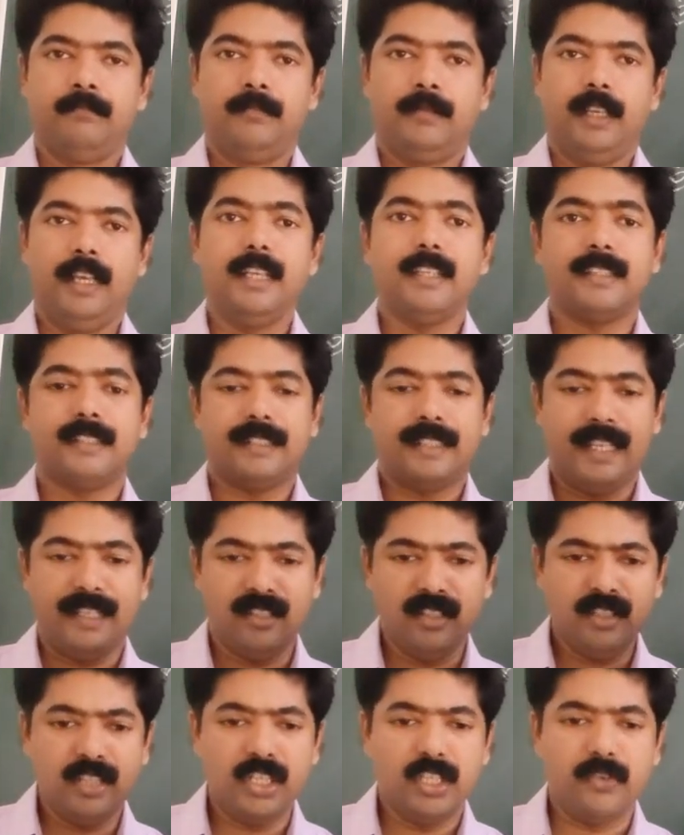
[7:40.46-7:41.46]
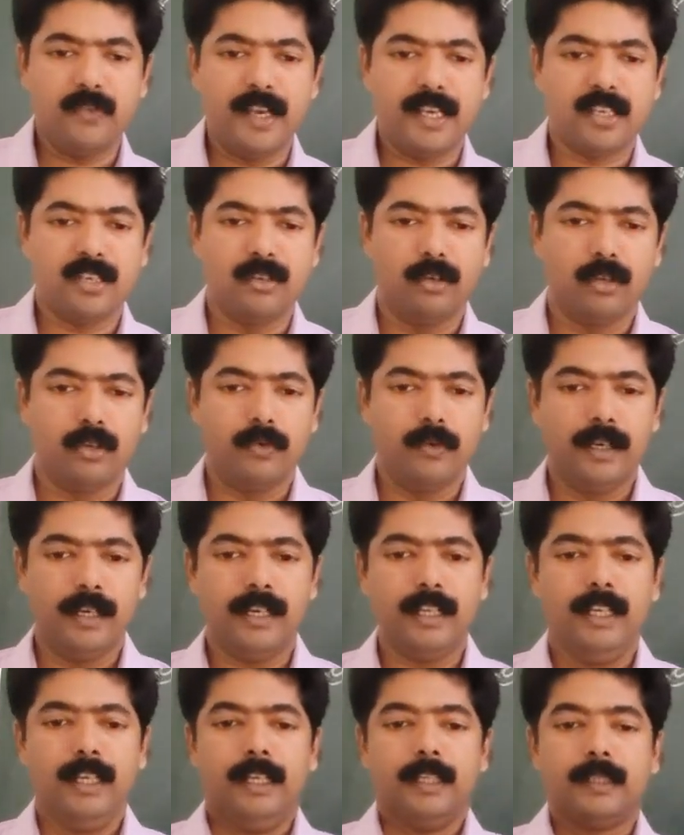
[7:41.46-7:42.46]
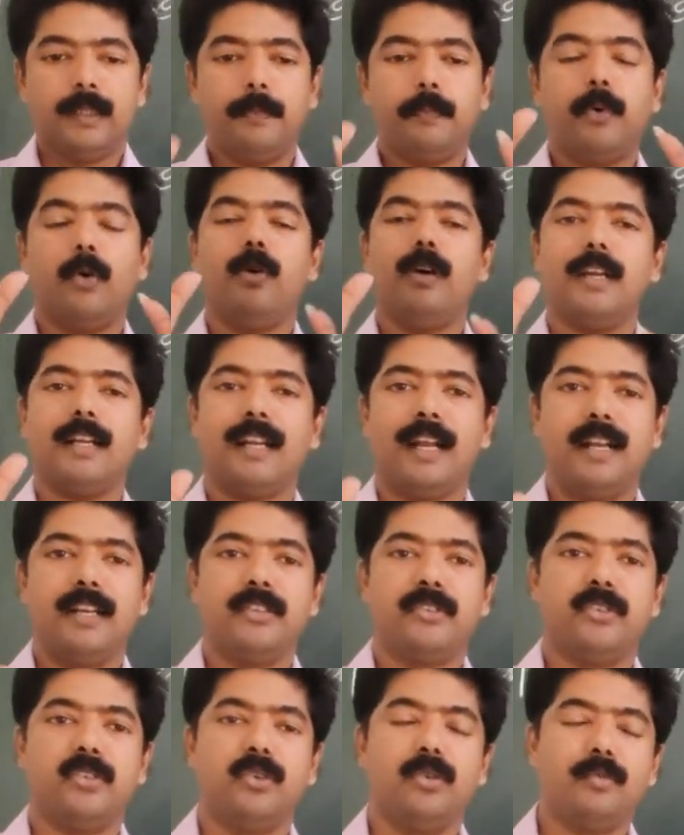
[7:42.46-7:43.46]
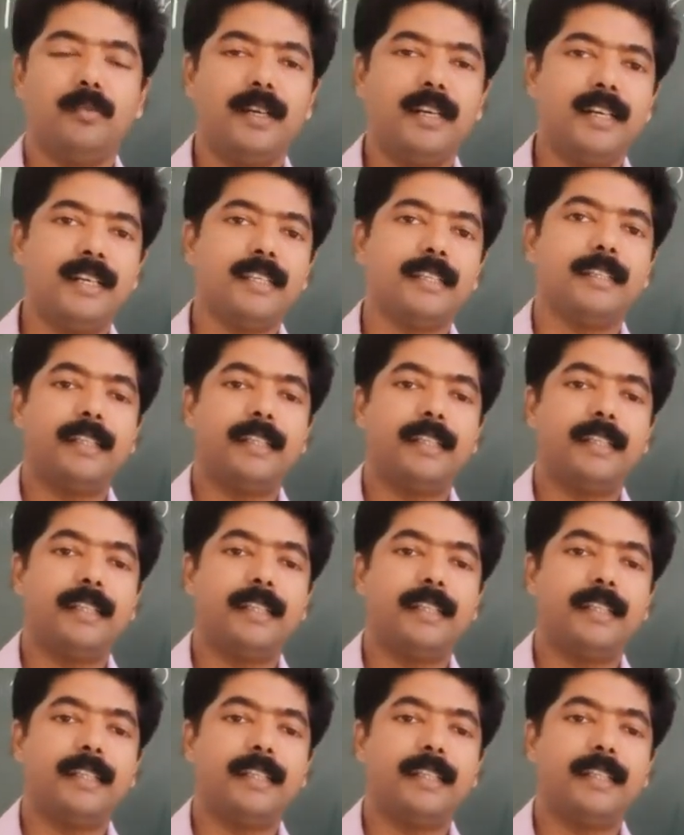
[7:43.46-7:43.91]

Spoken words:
if such a situation occurs, the poor consumers,